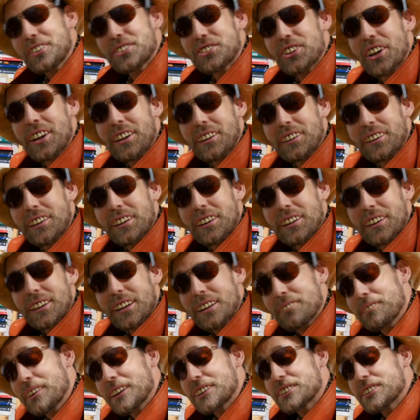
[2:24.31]
junk
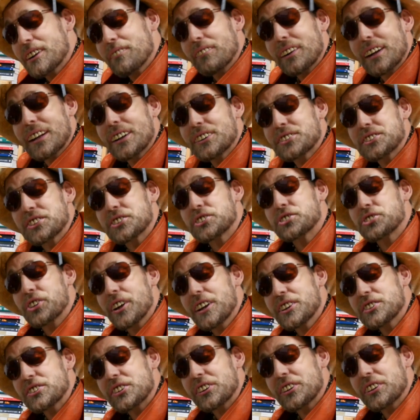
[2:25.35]
could be someone else's
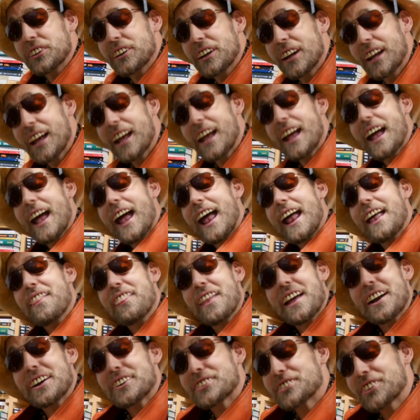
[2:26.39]
treasure, and
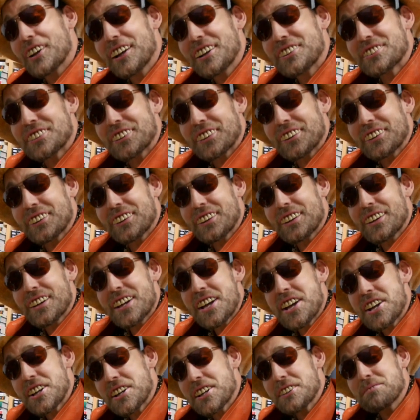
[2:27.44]
their treasure
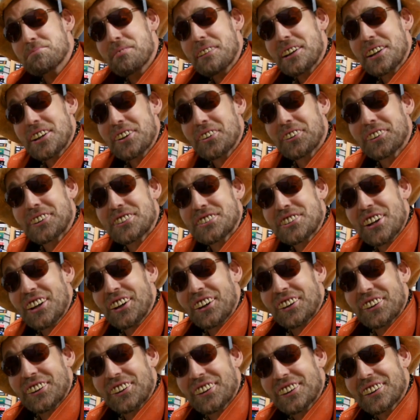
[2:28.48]
could be your
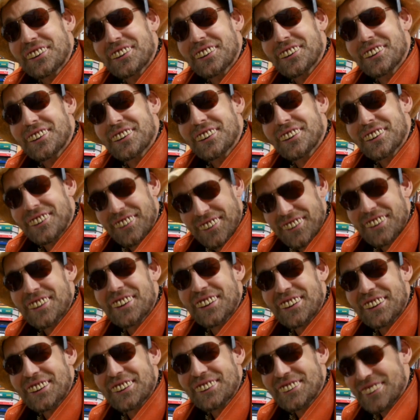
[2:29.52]
junk.
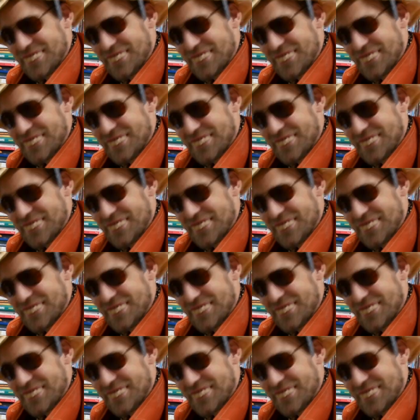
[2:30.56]
You